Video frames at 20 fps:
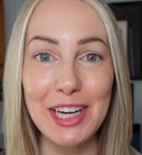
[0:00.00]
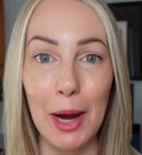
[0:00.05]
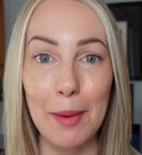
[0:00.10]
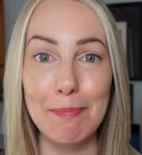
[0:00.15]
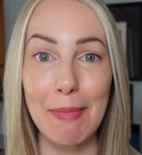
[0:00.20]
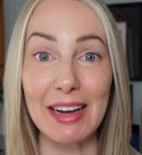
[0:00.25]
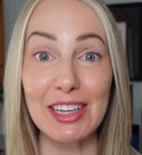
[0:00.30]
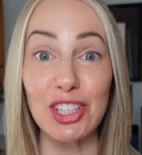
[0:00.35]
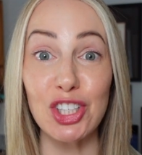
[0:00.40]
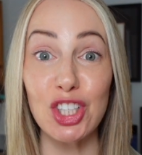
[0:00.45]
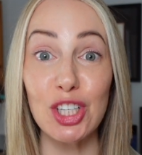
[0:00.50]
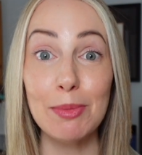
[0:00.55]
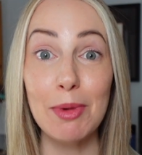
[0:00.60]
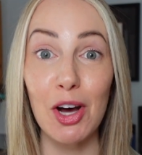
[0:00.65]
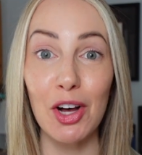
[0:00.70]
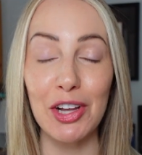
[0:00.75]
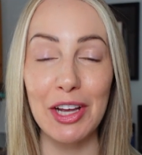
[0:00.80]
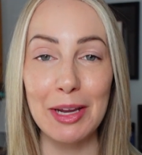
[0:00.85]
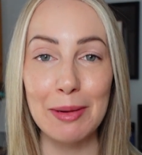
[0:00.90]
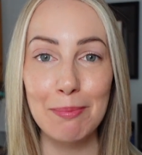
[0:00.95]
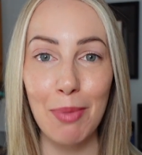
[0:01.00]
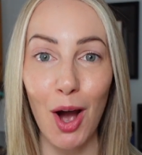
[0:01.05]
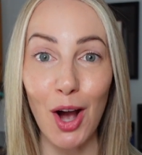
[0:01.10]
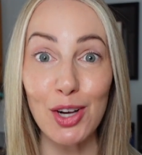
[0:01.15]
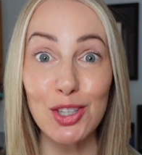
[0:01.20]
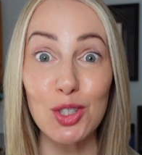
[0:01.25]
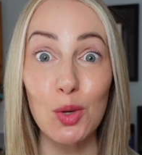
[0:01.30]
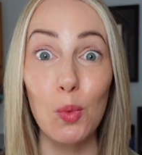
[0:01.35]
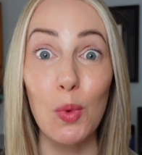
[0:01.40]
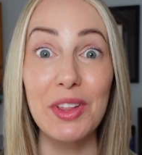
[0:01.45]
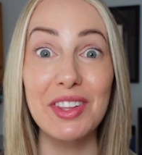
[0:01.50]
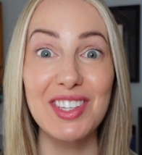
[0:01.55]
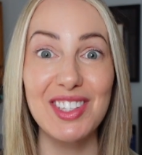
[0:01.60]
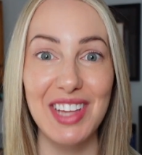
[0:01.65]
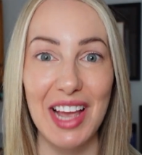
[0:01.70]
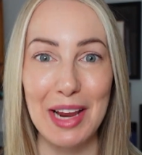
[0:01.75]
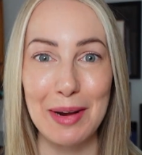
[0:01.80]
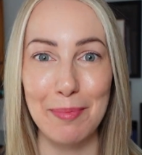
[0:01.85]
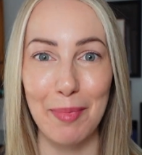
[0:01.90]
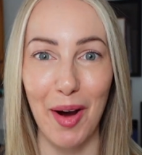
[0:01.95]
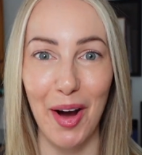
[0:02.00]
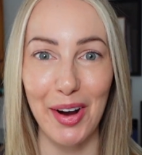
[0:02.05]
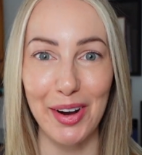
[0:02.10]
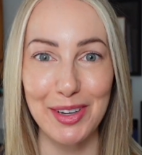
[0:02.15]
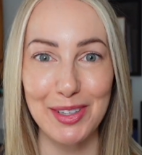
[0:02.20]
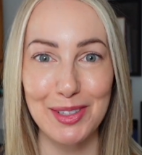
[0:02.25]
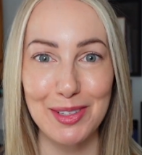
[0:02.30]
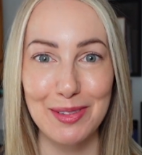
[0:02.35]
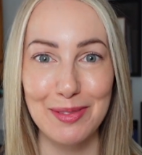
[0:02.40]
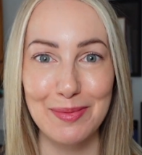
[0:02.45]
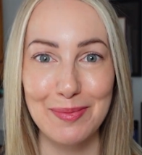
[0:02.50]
up my Gmail inbox with SaneBox.